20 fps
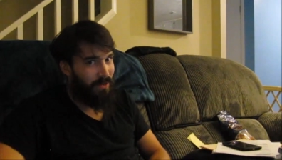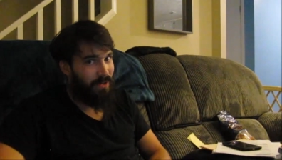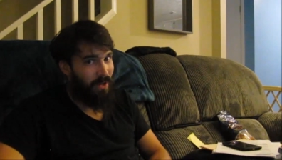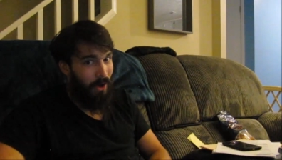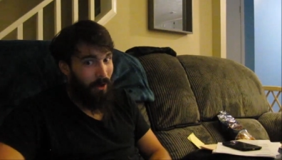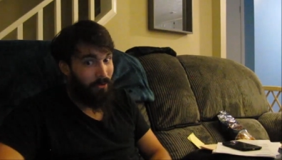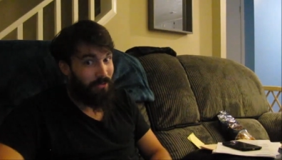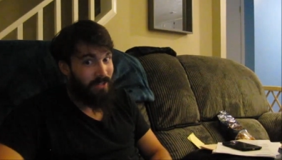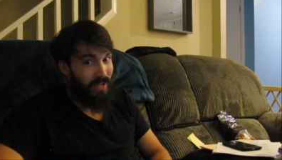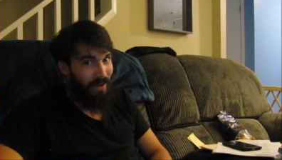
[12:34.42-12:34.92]

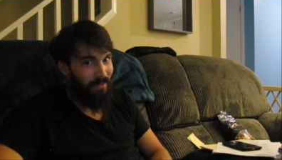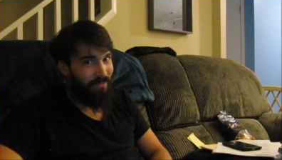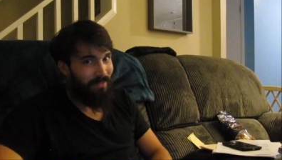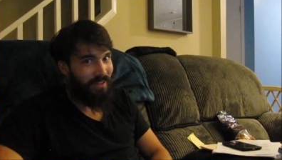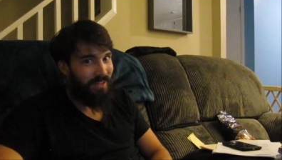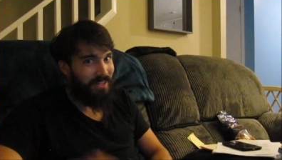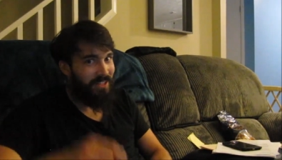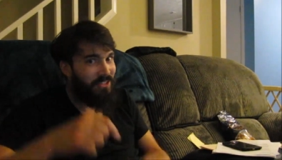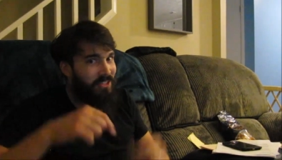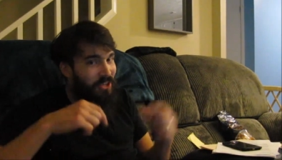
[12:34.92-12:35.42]
I'll
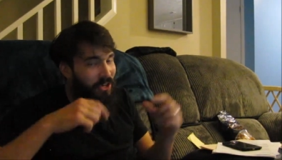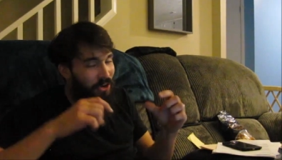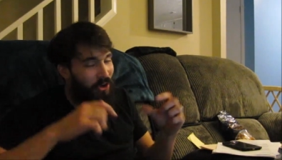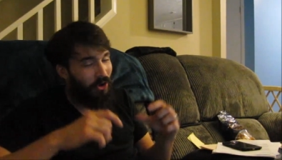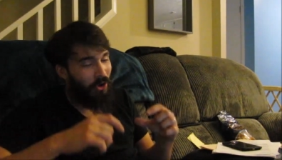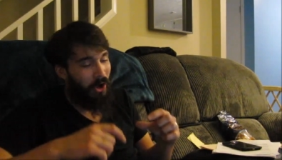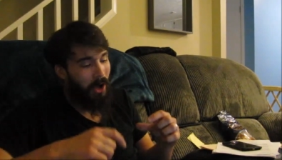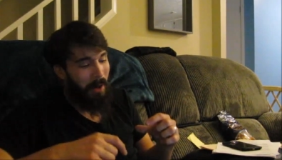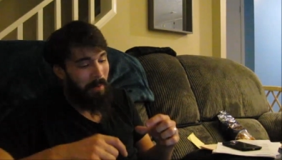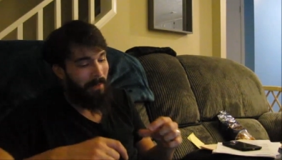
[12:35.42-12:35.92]
definitely see your
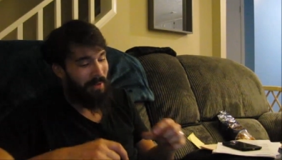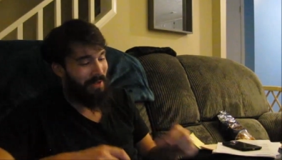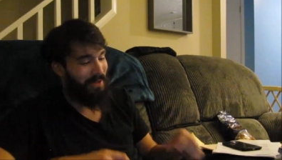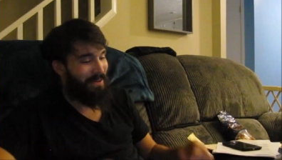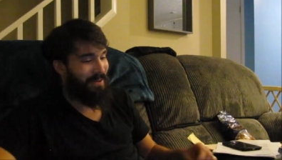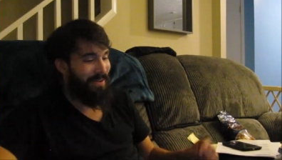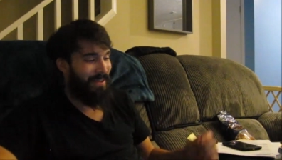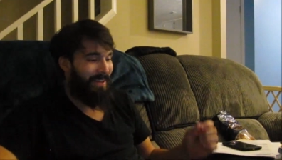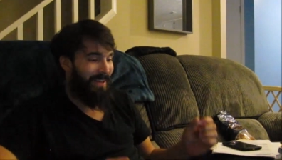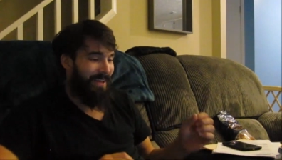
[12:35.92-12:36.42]
comment.
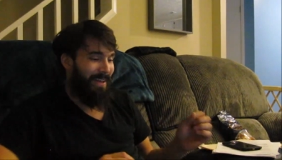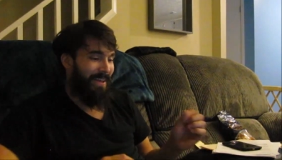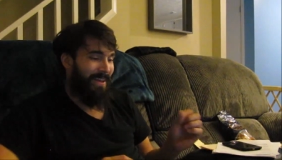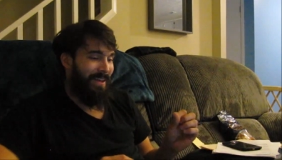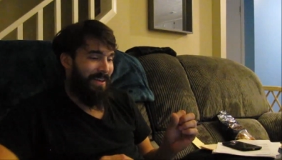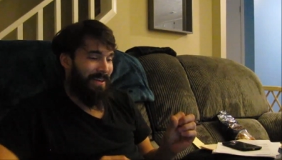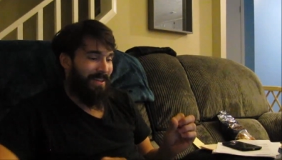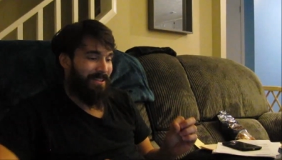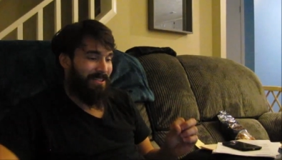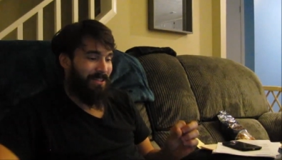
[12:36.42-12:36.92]

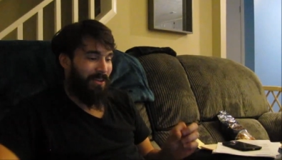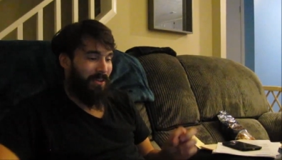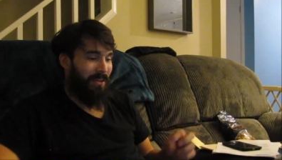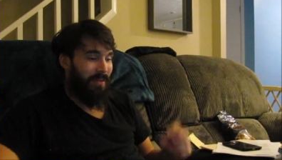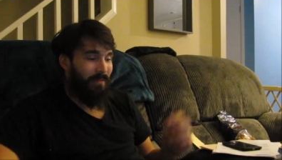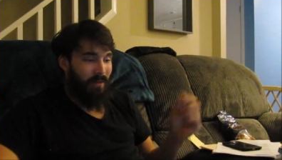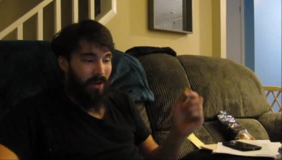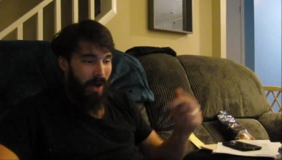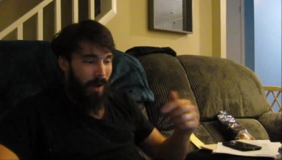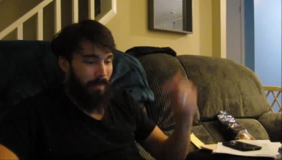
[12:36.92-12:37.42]
So
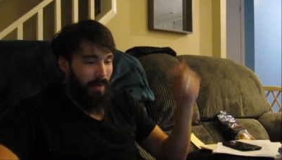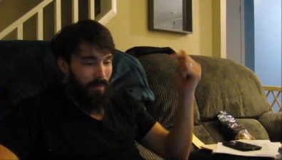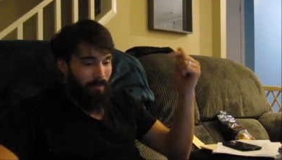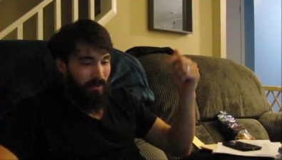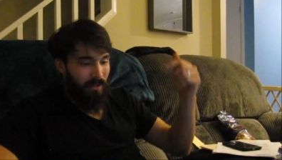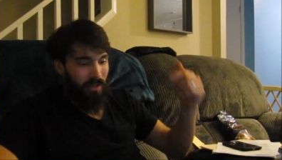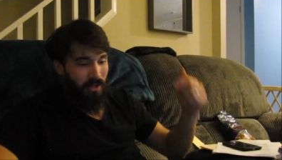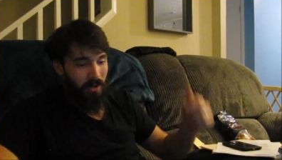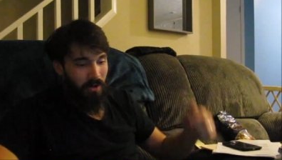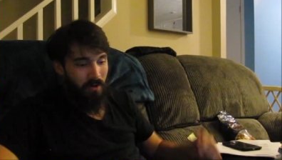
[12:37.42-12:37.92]
leave a comment
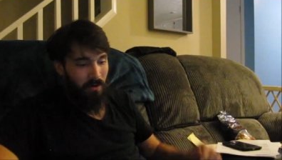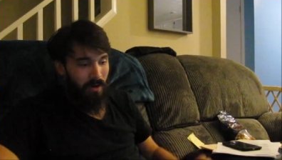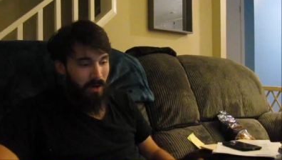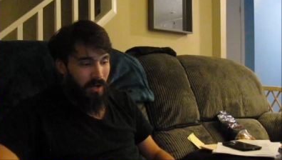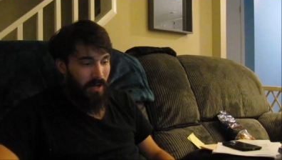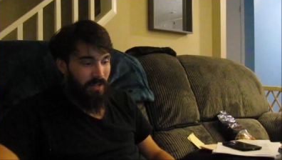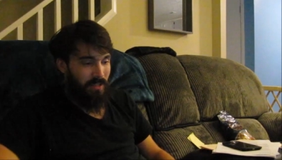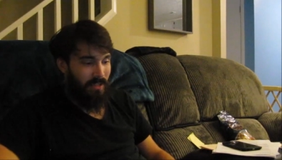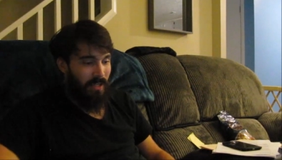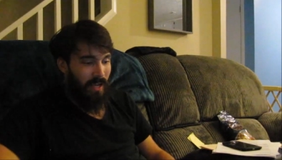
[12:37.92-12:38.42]

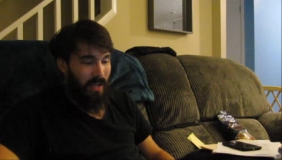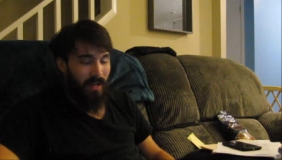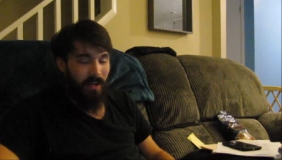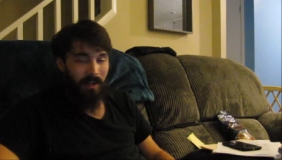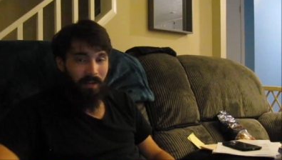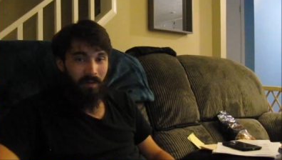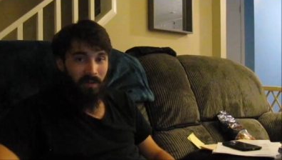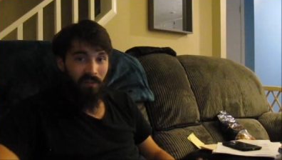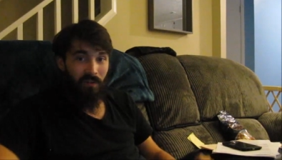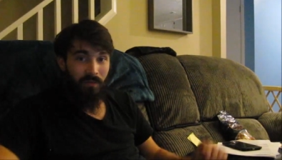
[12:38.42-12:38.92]
below saying
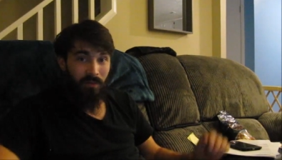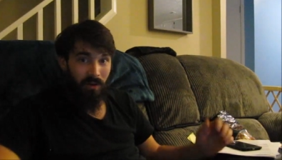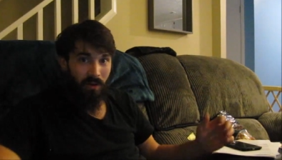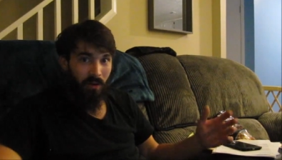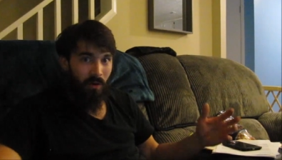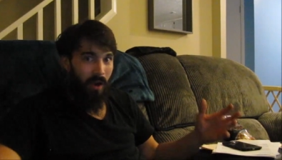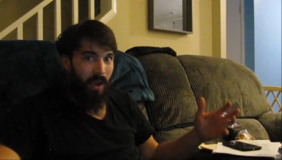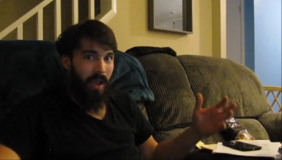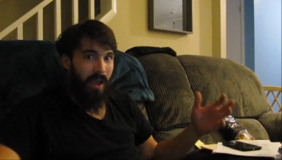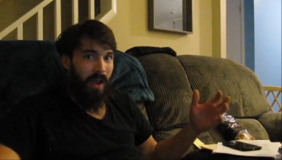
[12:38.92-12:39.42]
it,
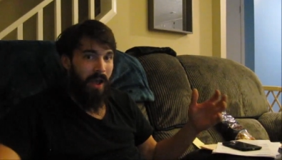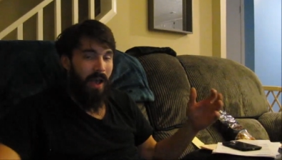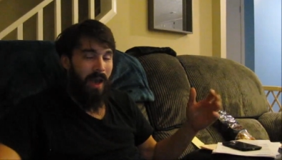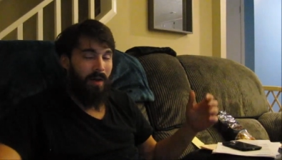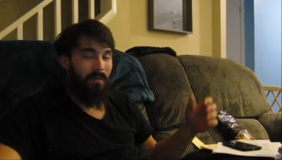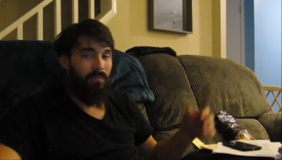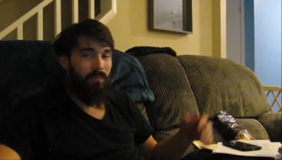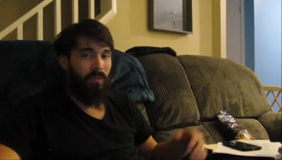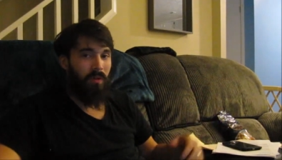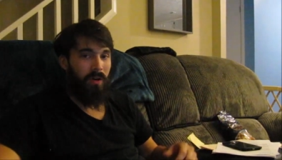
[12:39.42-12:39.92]
hey, I
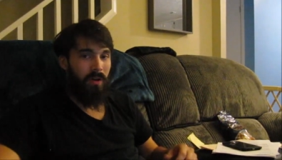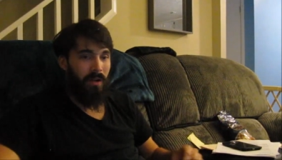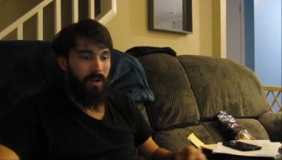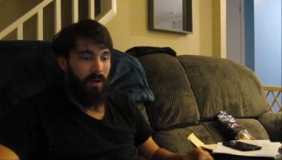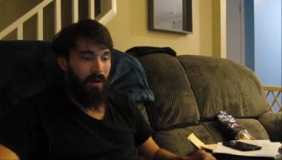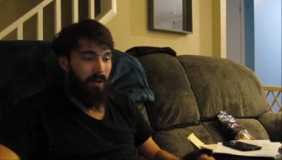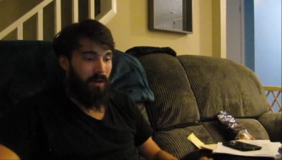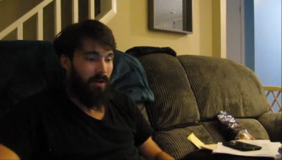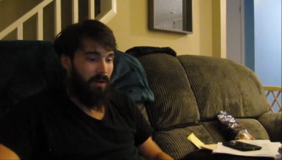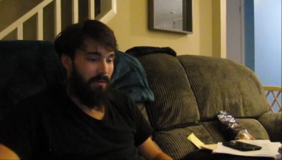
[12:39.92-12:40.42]
have one,
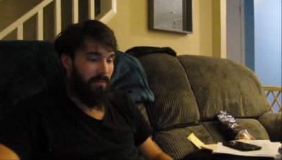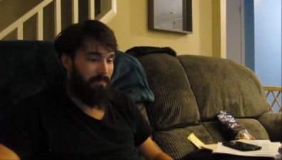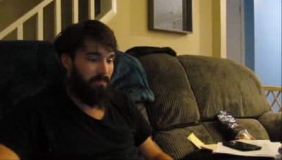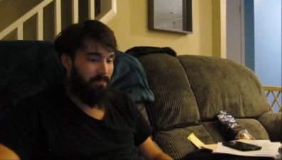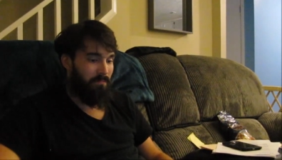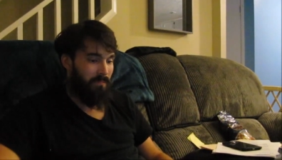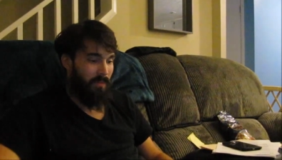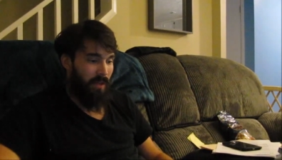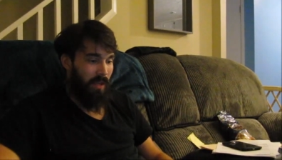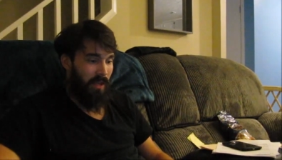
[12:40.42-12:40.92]

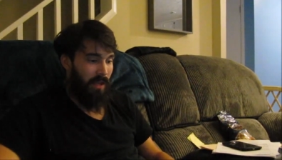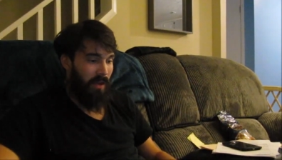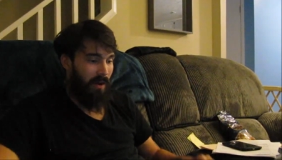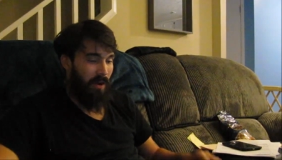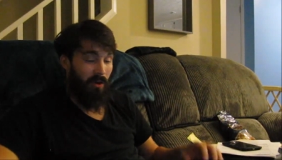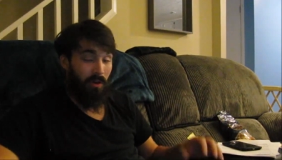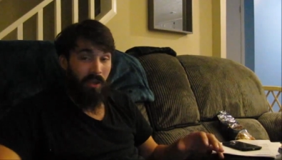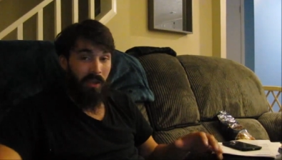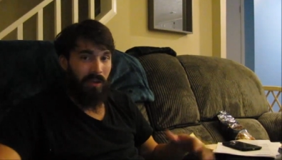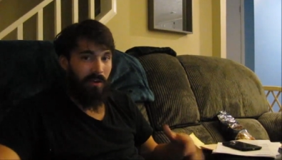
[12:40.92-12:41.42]
and
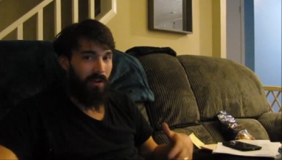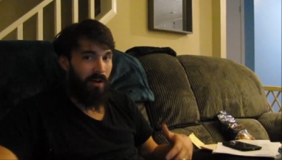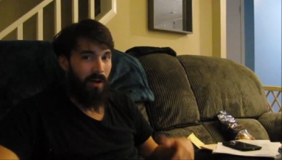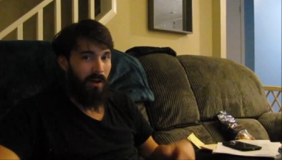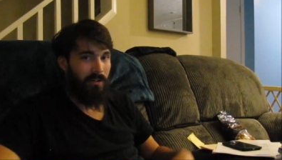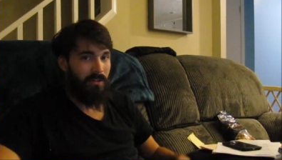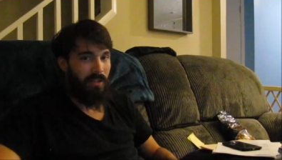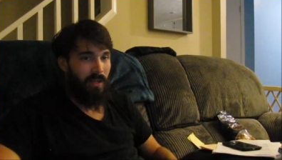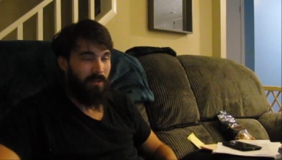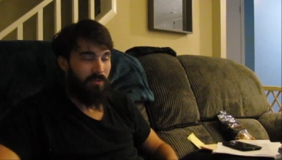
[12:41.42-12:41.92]
I'll get in
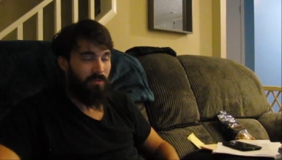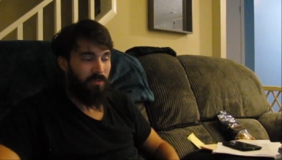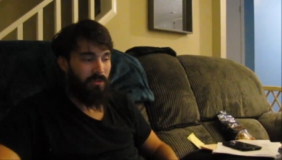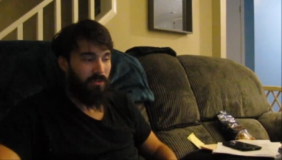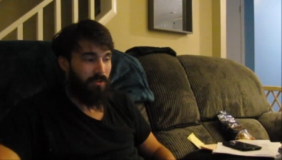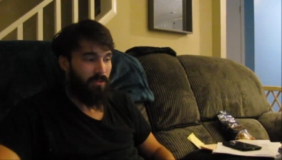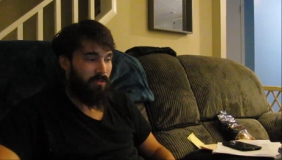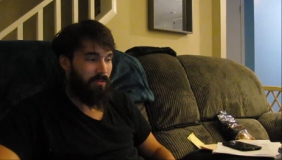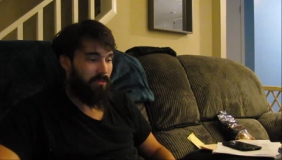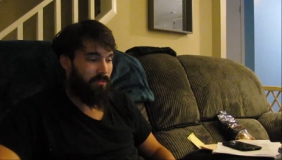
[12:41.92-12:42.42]
contact with
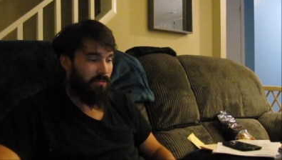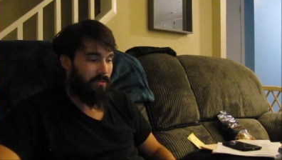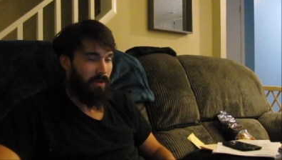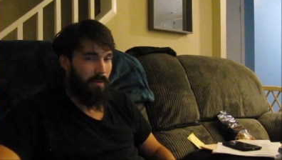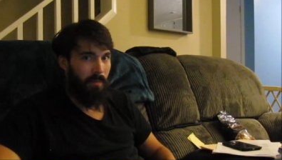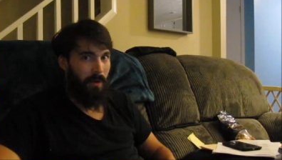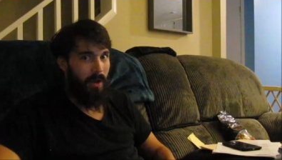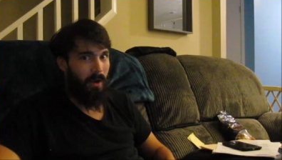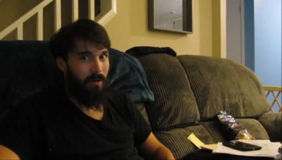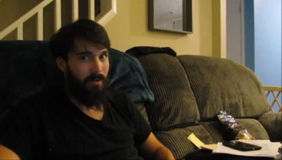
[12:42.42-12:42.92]
you
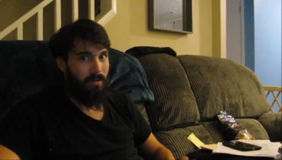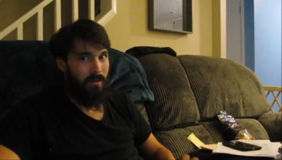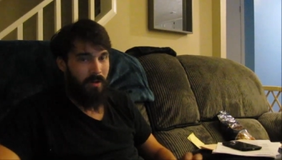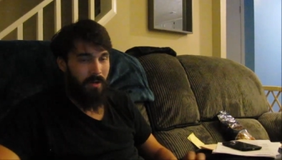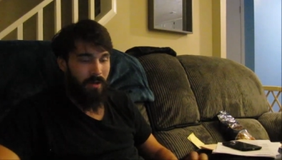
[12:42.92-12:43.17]
somehow.